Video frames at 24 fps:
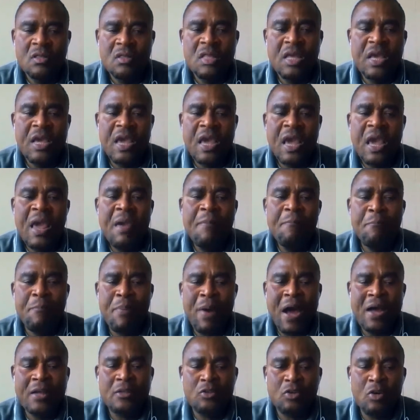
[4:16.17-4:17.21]
the
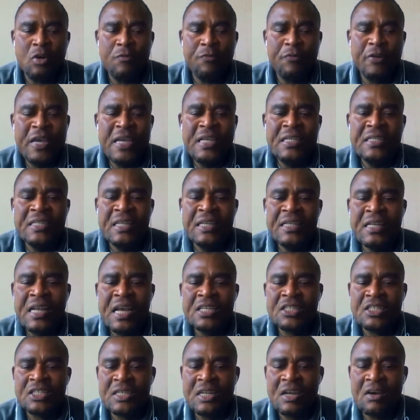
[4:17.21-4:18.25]
impact of
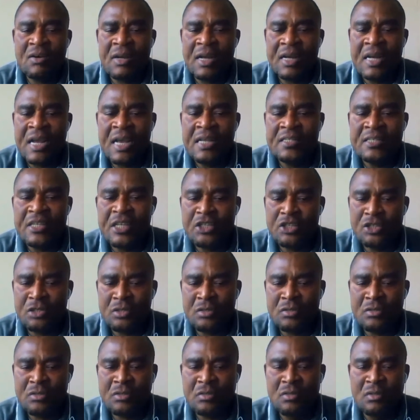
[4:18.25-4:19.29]
international
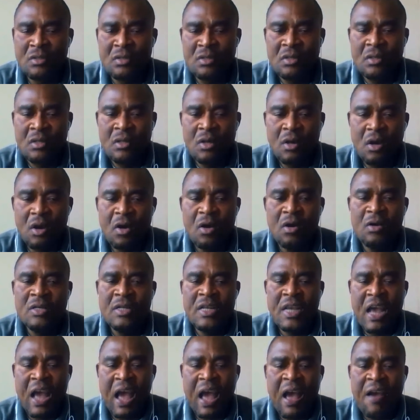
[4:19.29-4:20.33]
organizations on
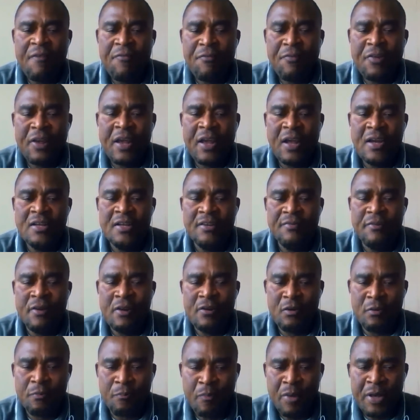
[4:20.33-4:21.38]
the African
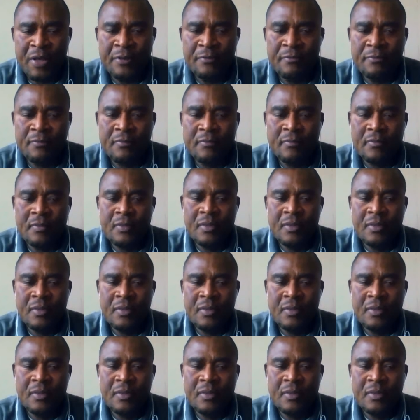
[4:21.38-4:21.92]
development